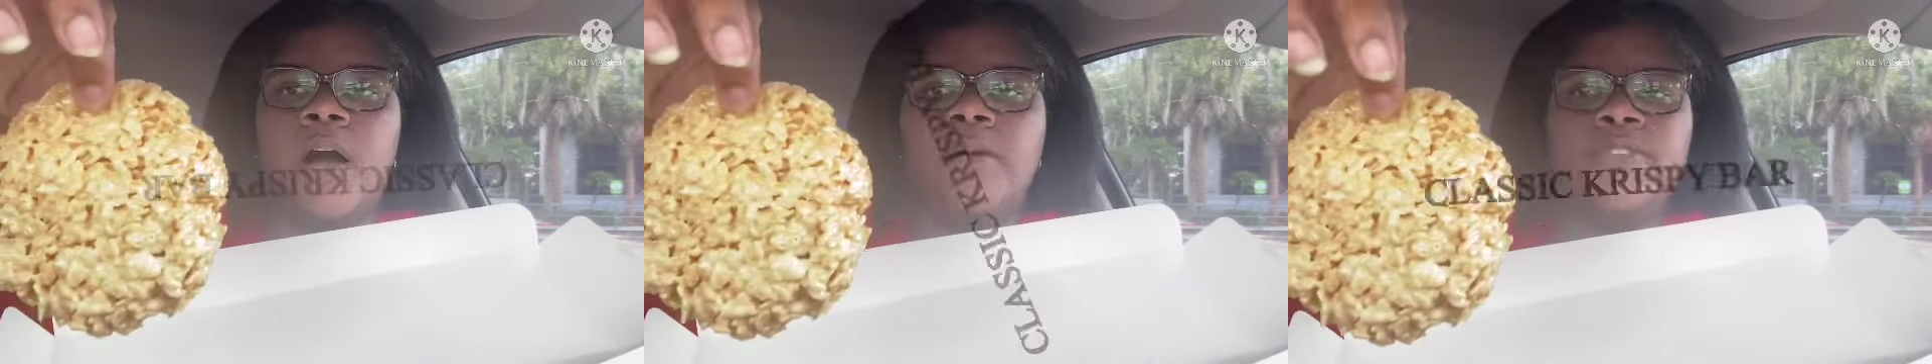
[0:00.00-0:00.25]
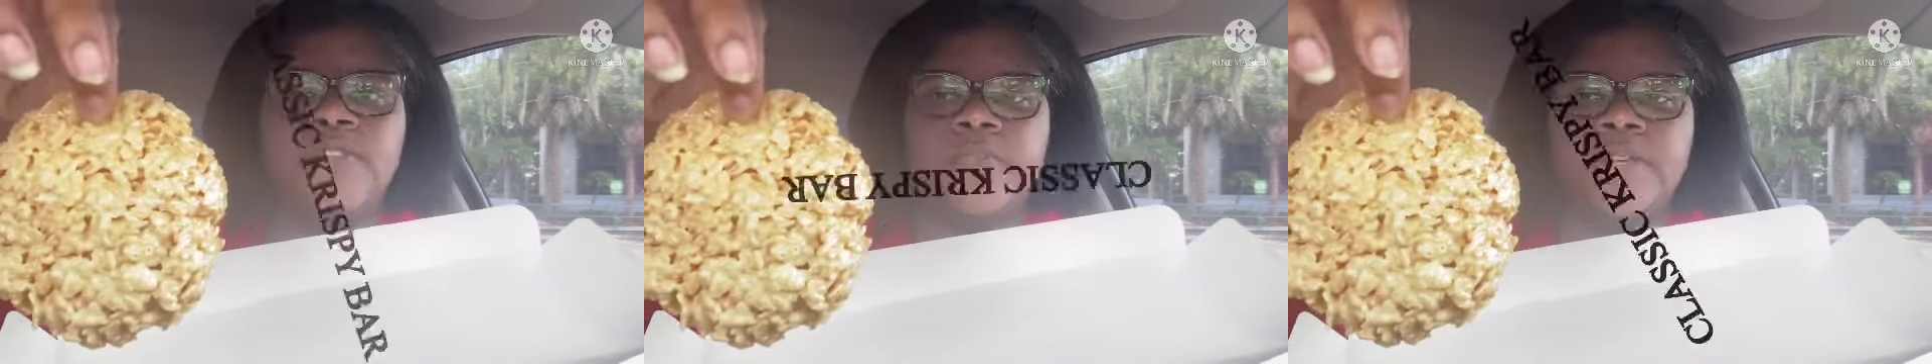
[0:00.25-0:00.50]

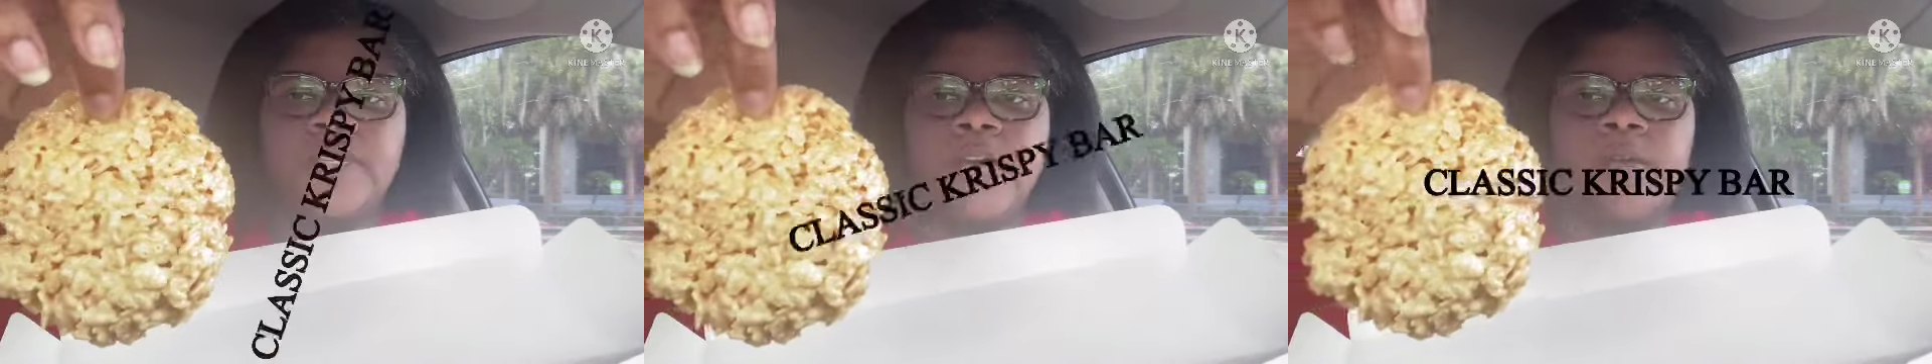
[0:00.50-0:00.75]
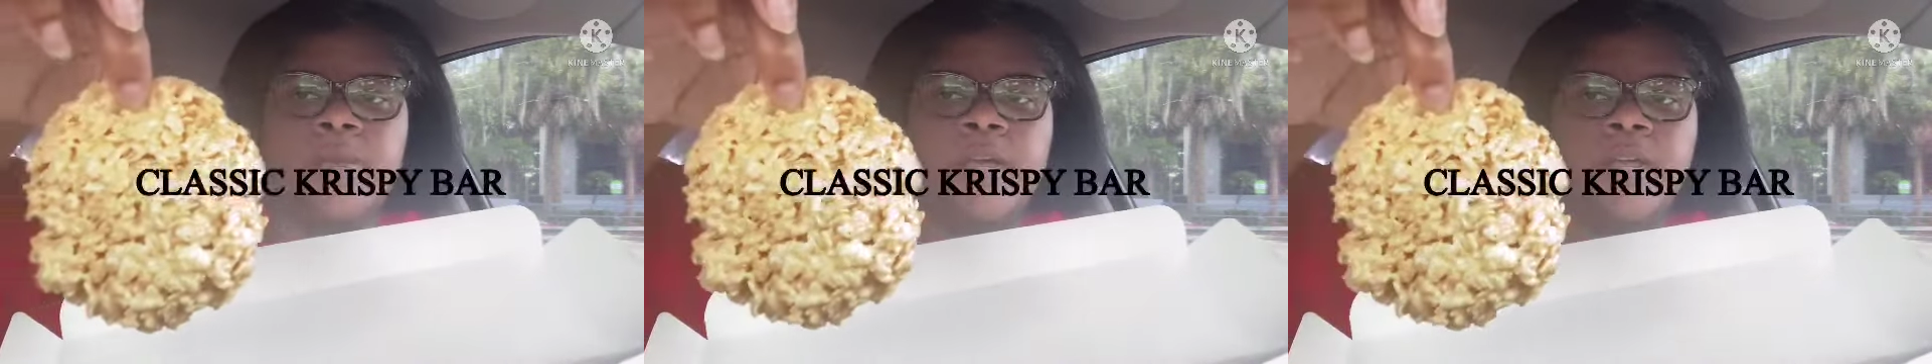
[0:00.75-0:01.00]
I'm so
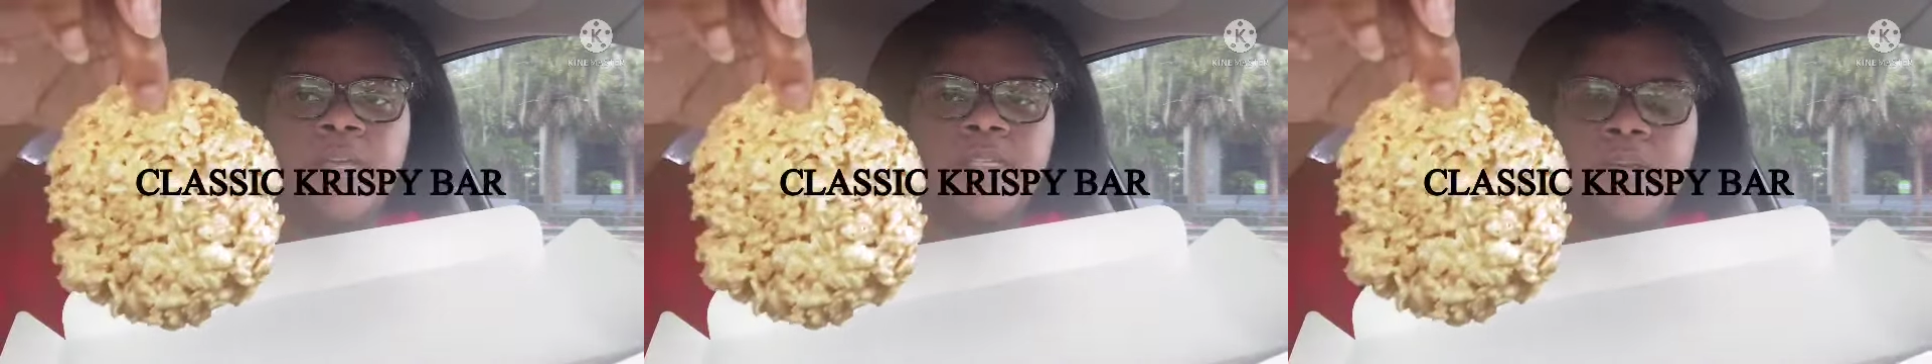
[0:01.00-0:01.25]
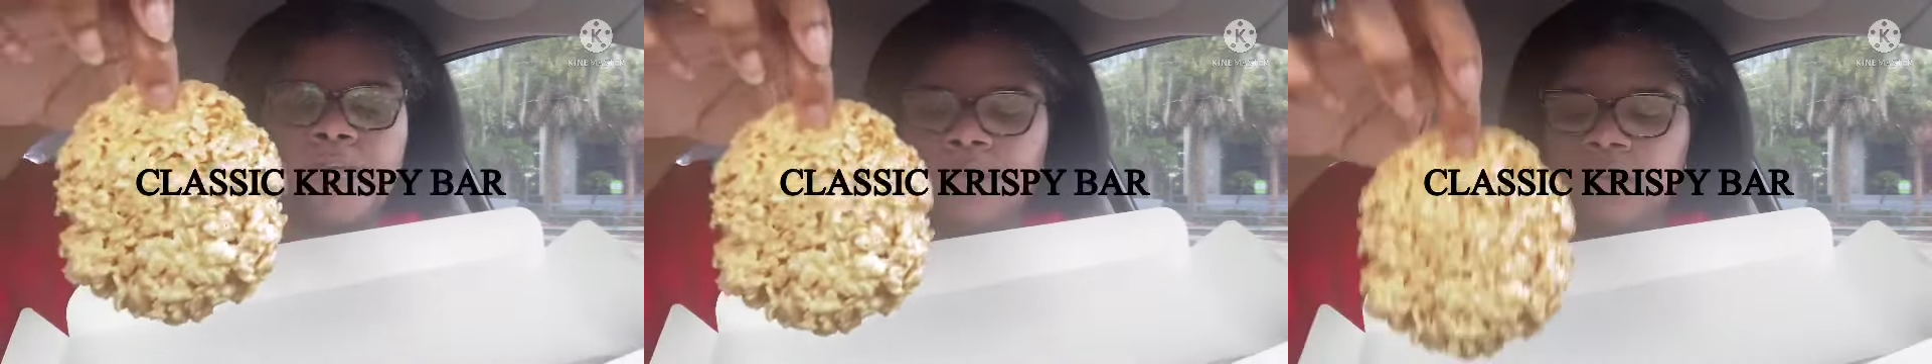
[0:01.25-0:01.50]
excited about that
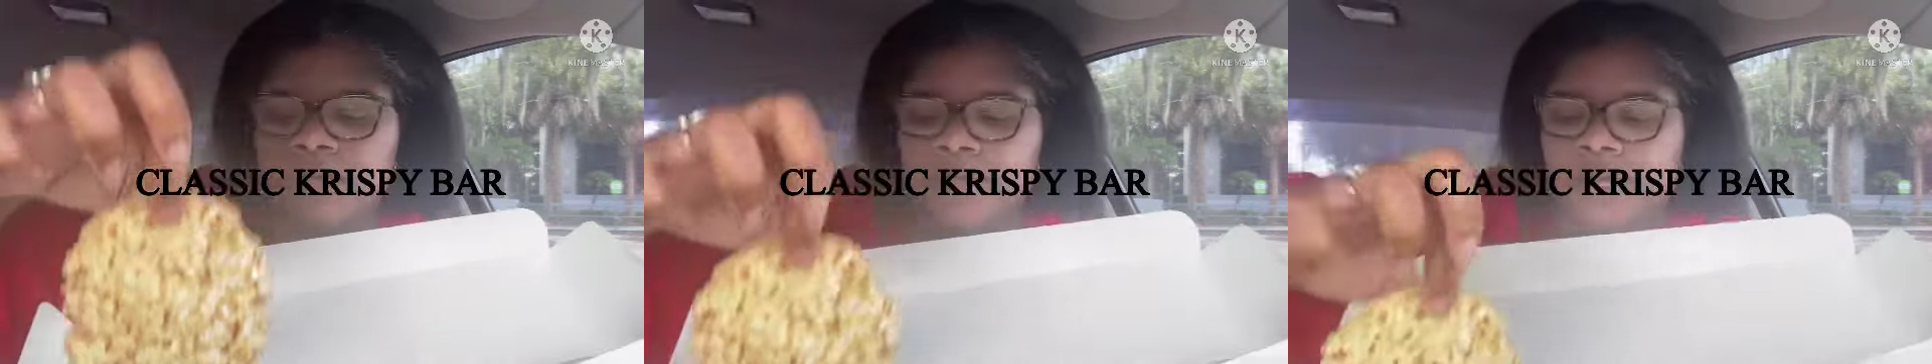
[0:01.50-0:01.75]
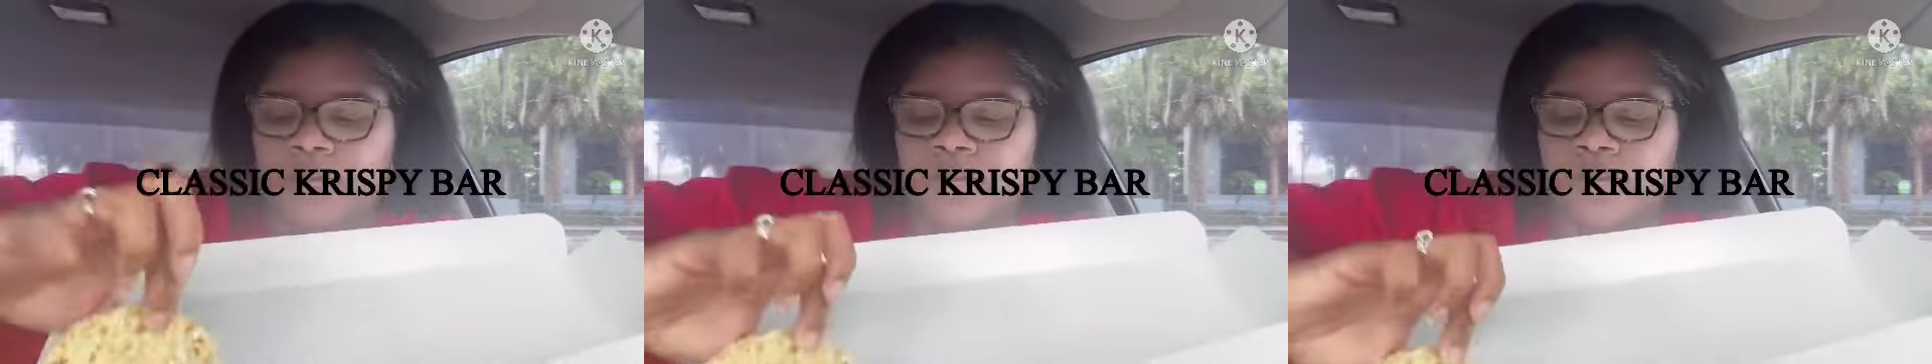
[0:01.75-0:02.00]
because I love me
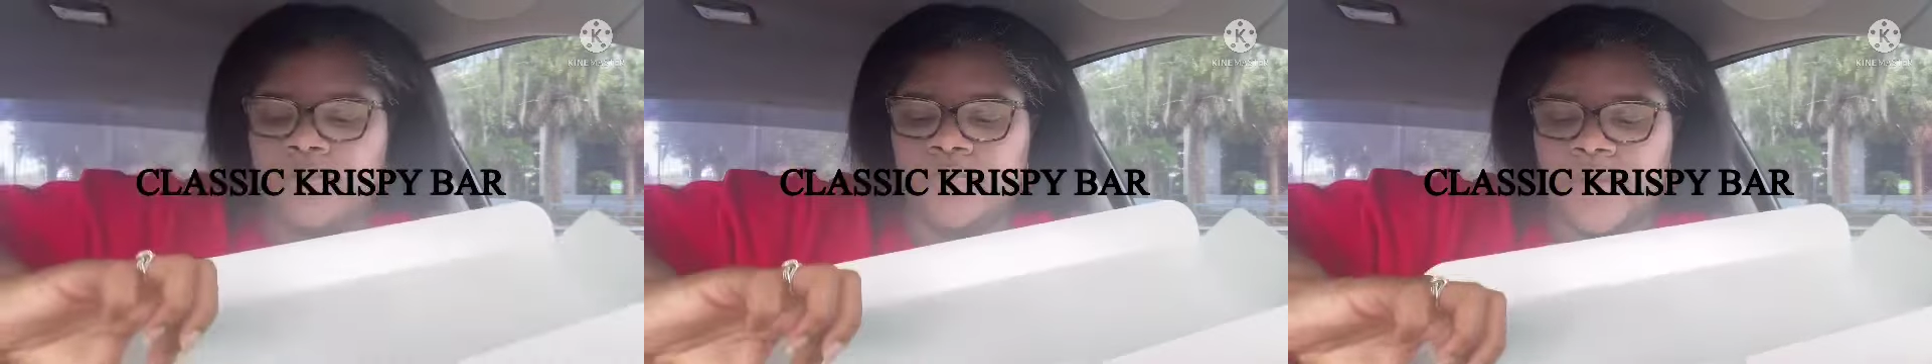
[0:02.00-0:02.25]
a good